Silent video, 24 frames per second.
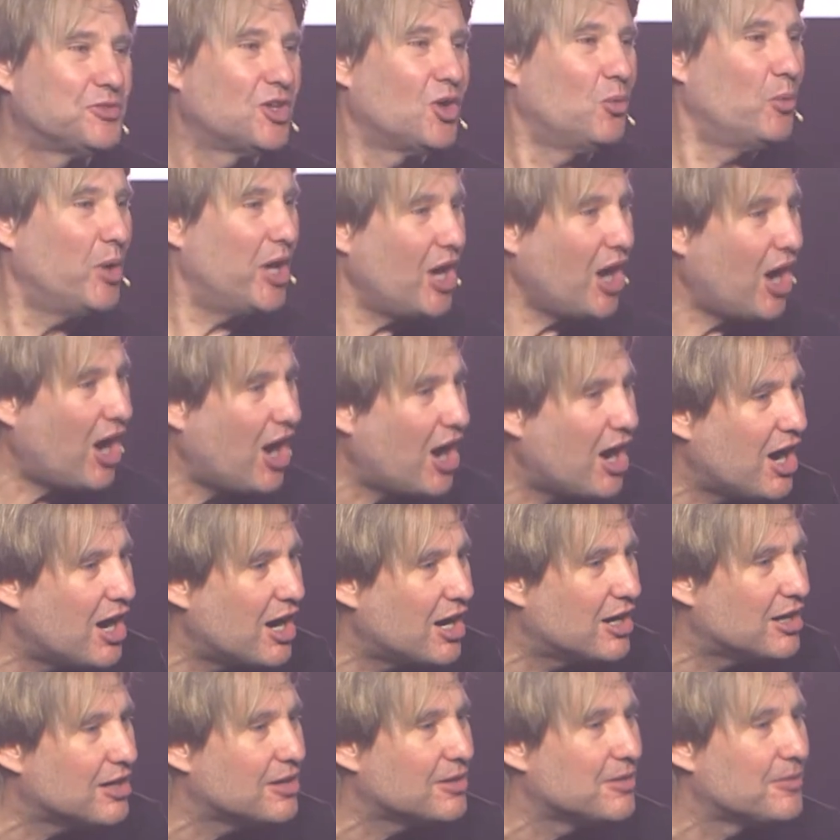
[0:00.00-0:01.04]
We
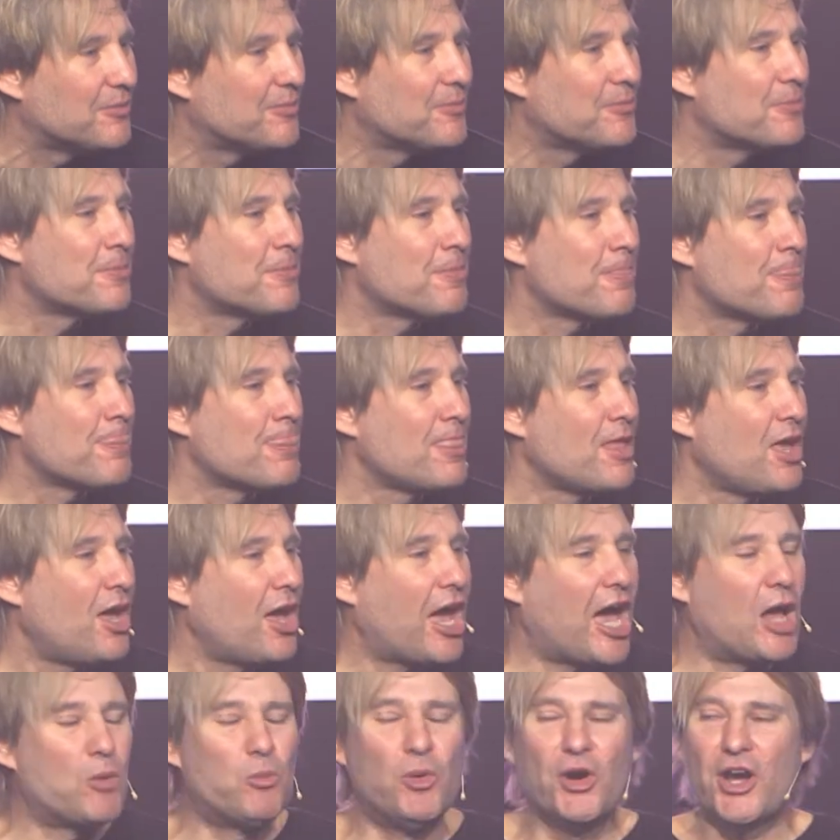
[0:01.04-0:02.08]
are.
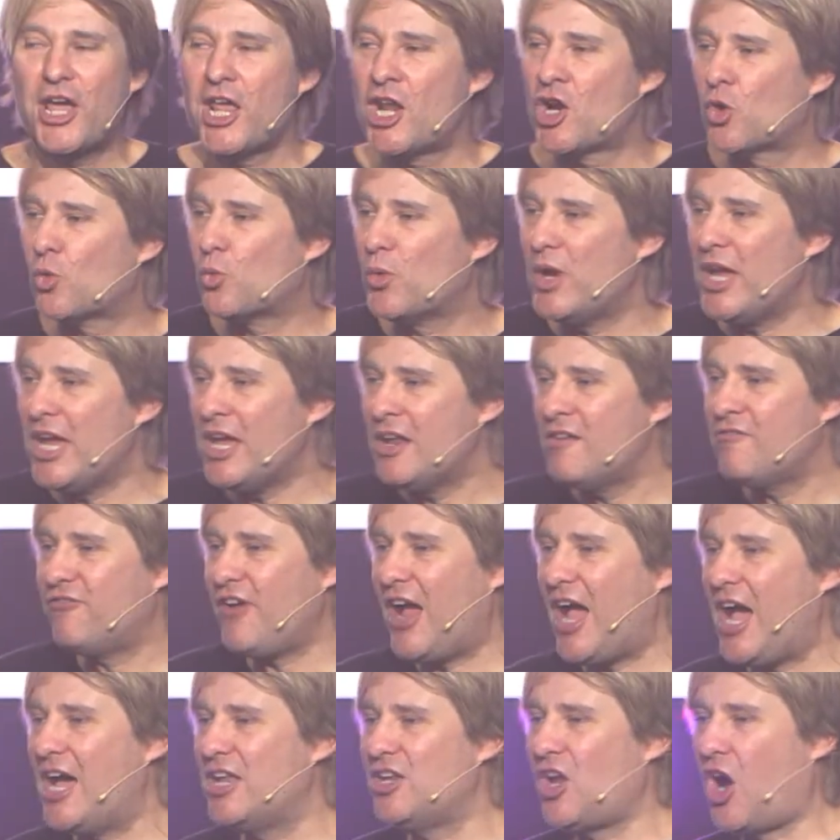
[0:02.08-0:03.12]
And we're going to
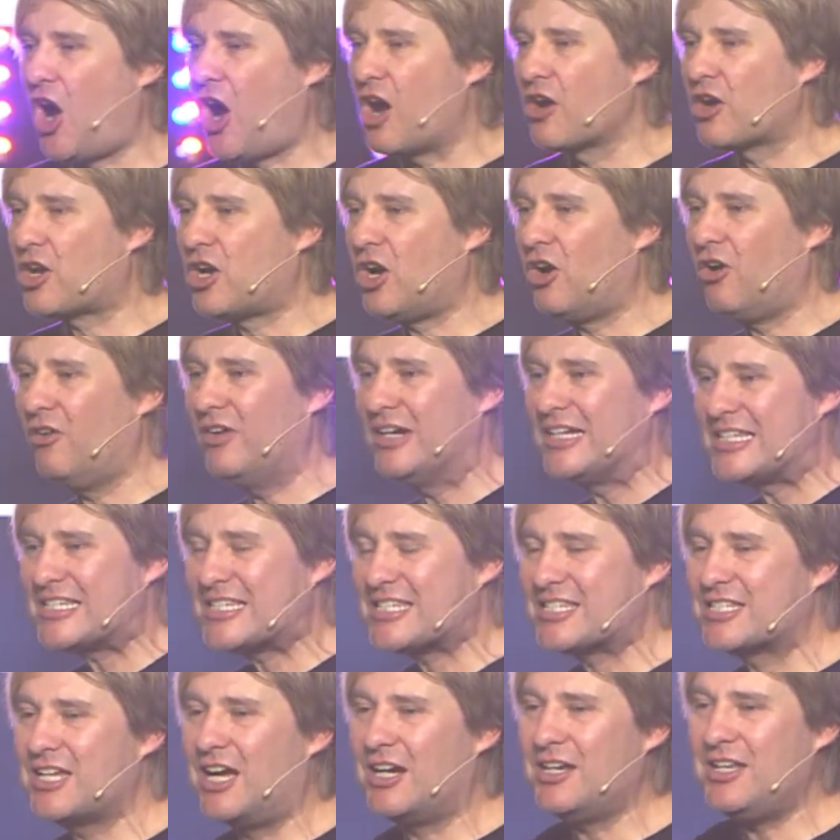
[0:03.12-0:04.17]
reinvent our current
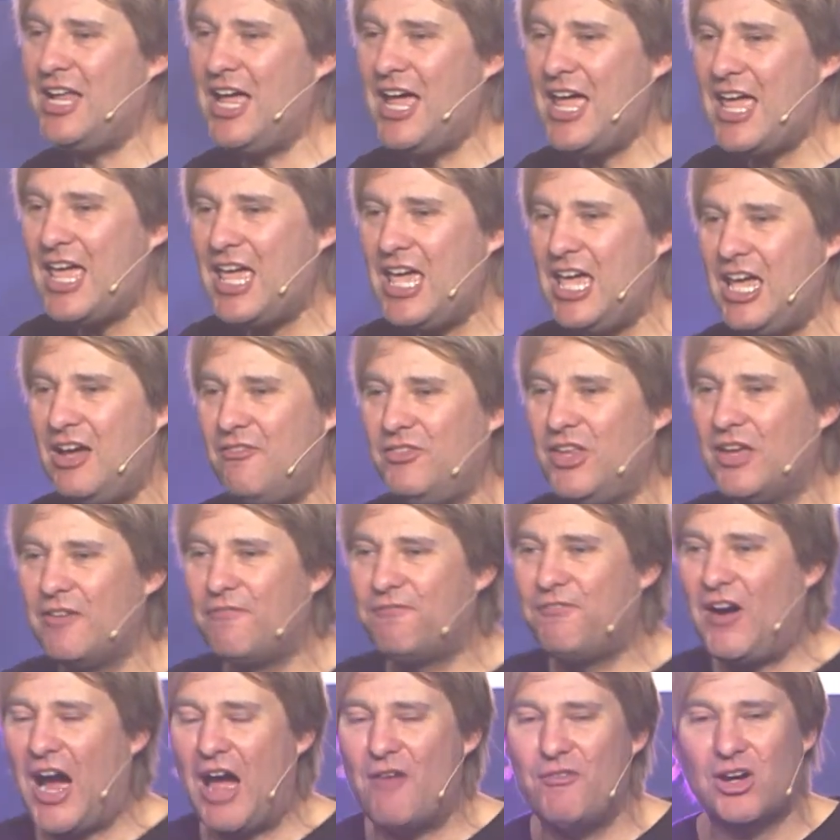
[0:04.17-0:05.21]
Sunday evening
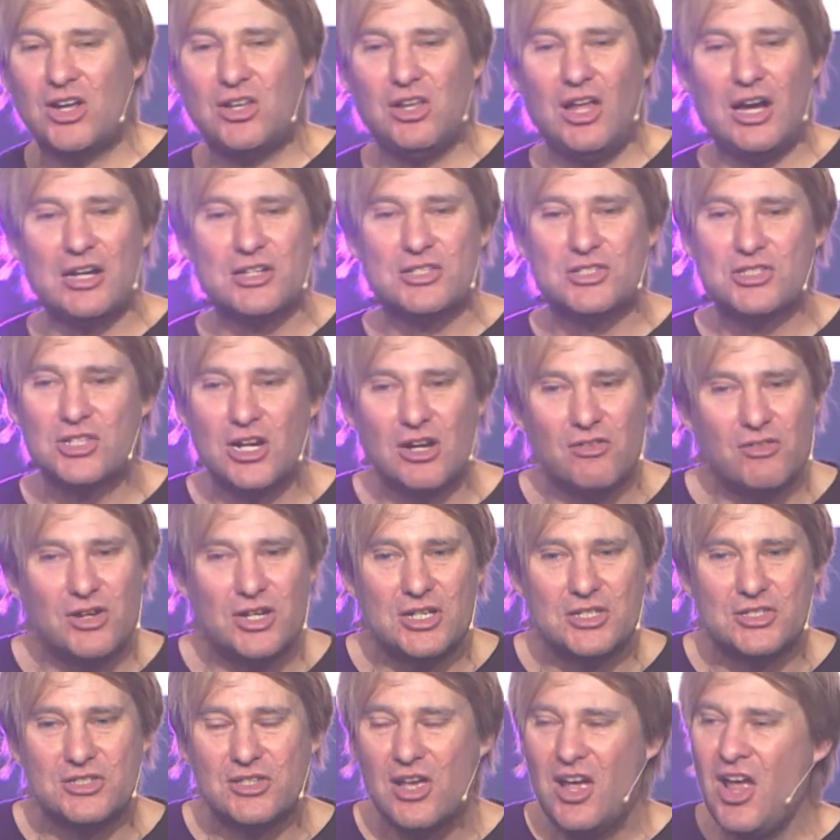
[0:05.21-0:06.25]
5 o'clock
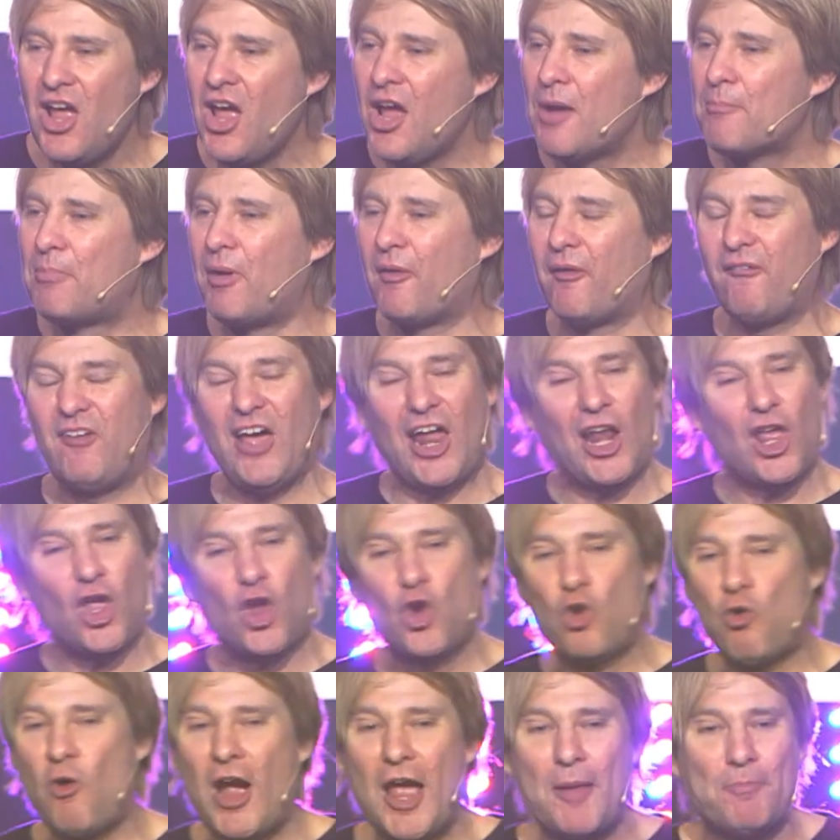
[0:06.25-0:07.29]
service. But we've got a
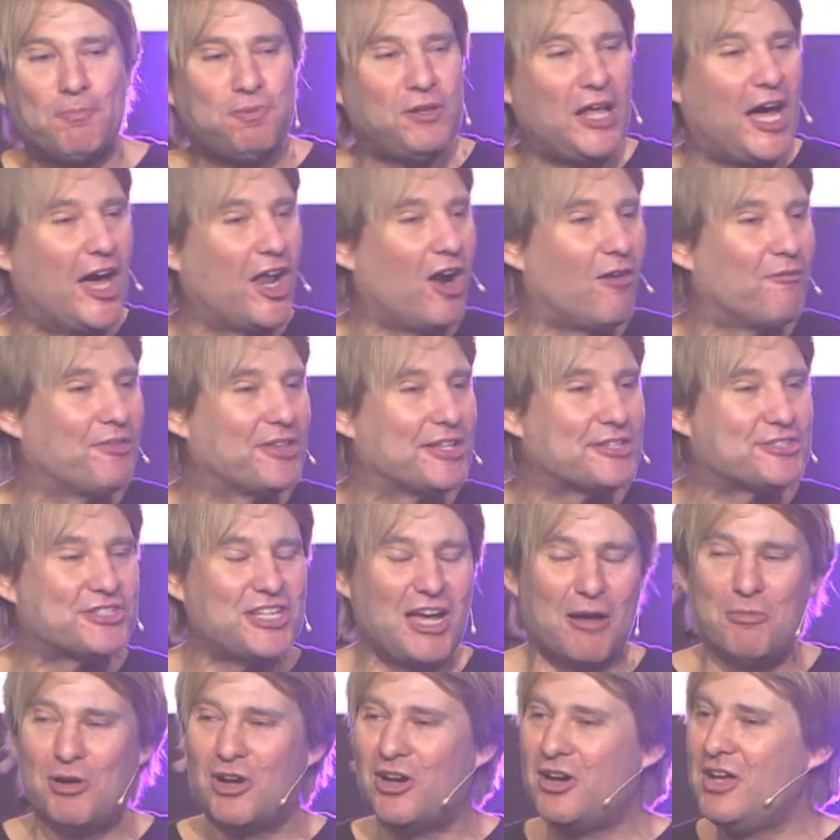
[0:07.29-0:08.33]
great plan over the
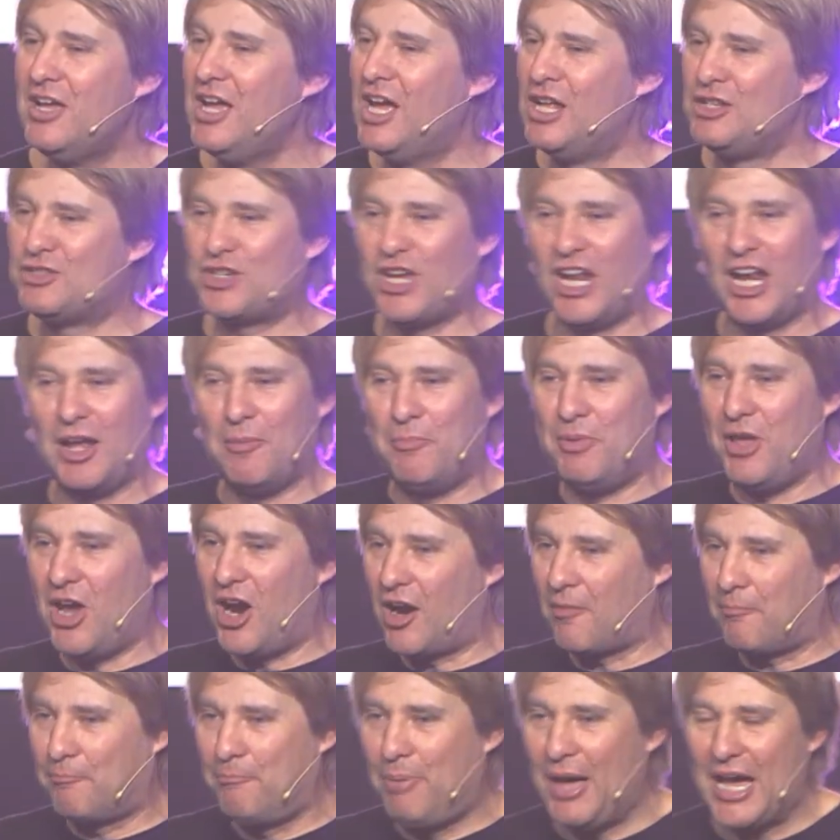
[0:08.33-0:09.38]
summer. It's going to be
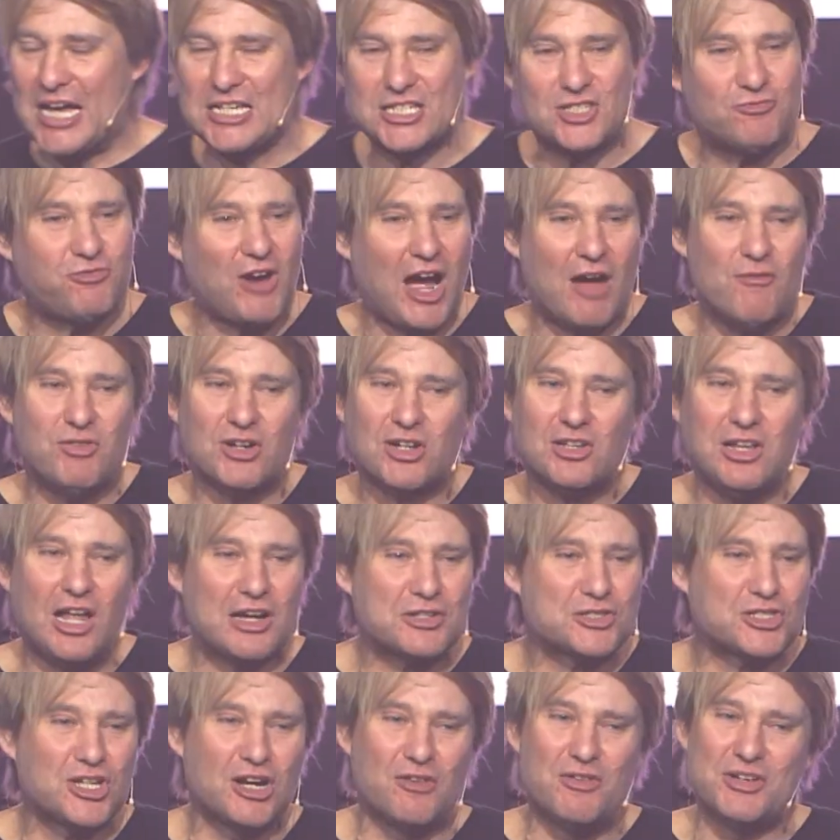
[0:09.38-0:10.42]
our best 5 o'clock
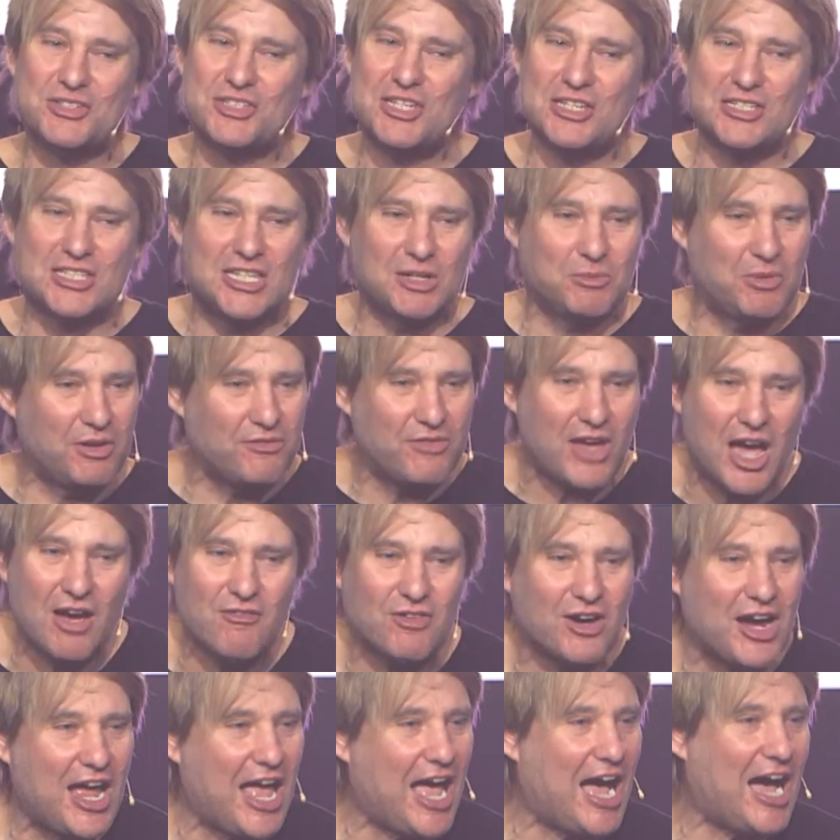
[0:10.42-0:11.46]
services that we've
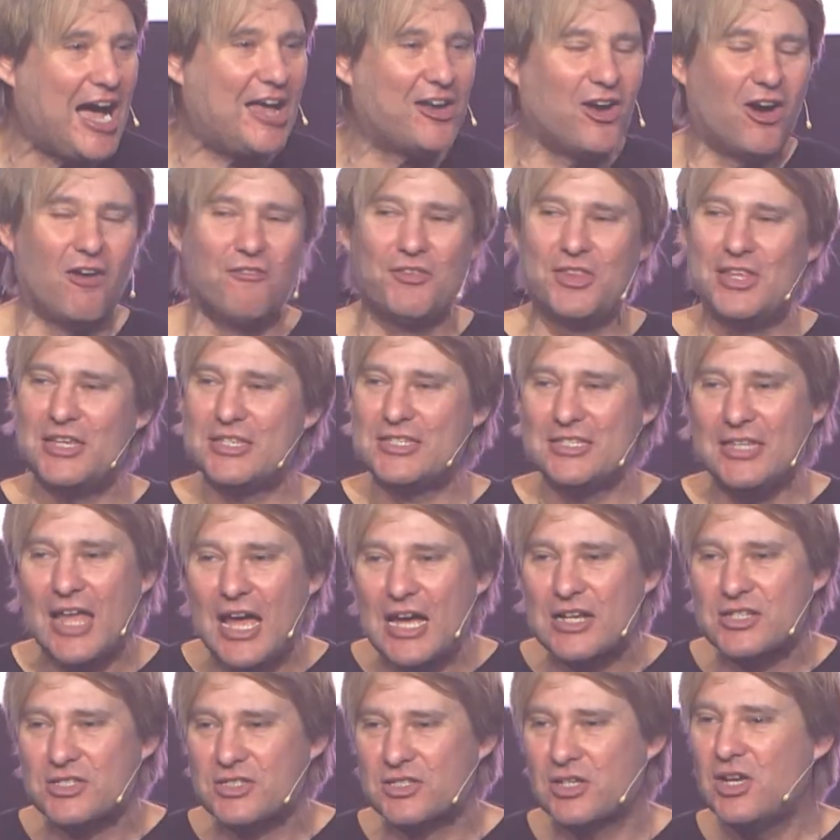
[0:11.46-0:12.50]
ever had over these
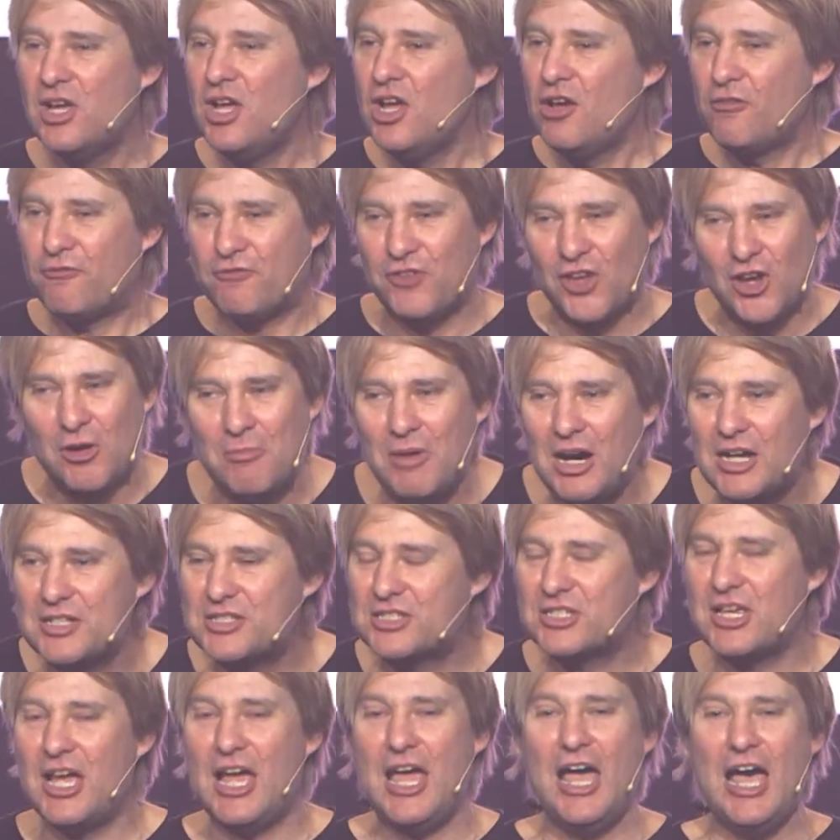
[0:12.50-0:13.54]
next few months
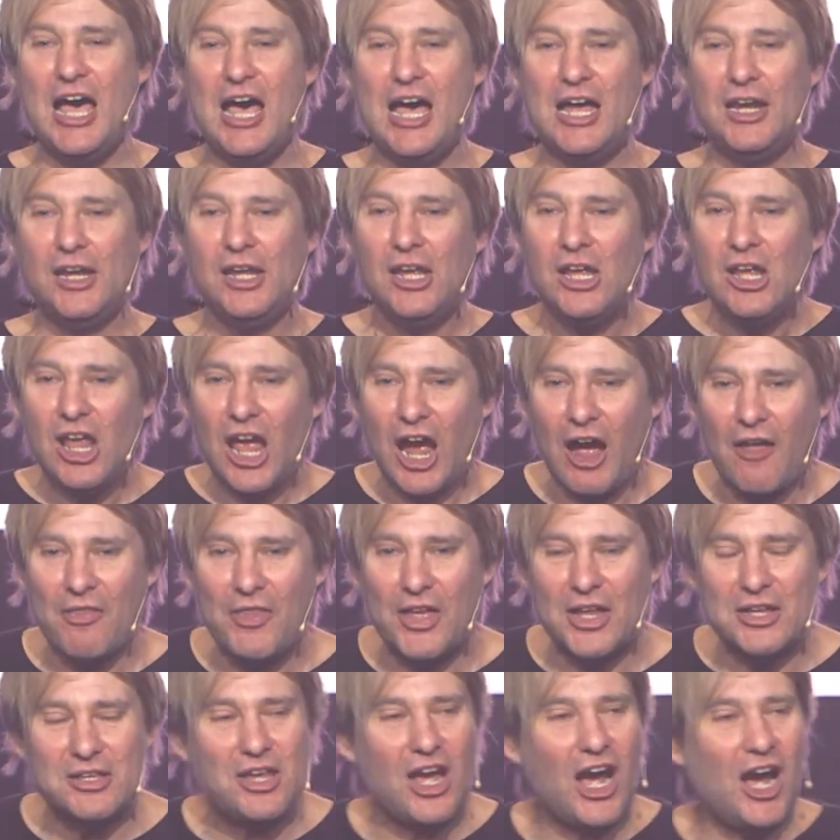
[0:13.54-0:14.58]
ahead. And
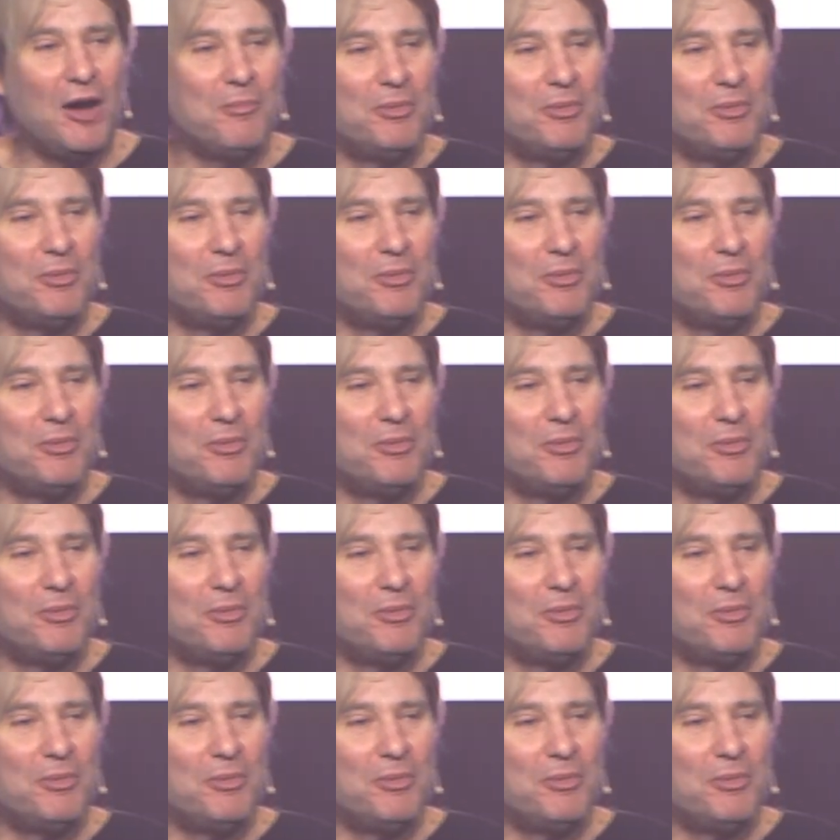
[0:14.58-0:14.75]
then come